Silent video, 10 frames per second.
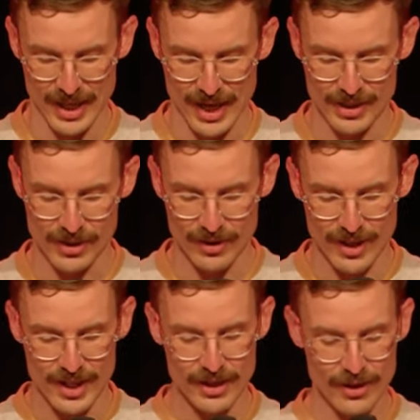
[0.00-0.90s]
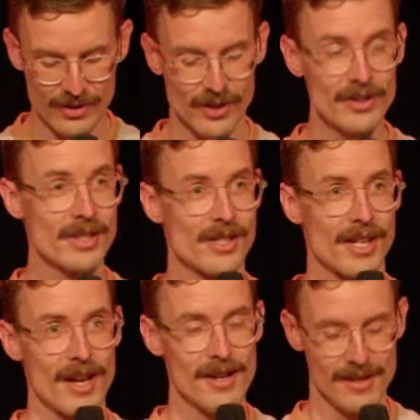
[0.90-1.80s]
And so he goes on to
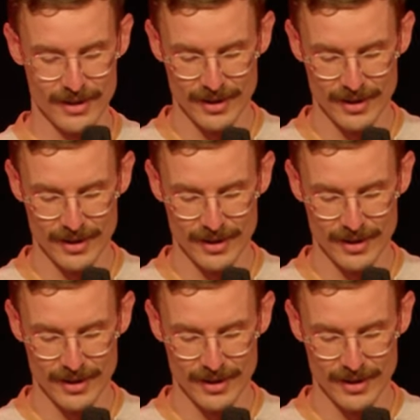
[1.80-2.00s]
say,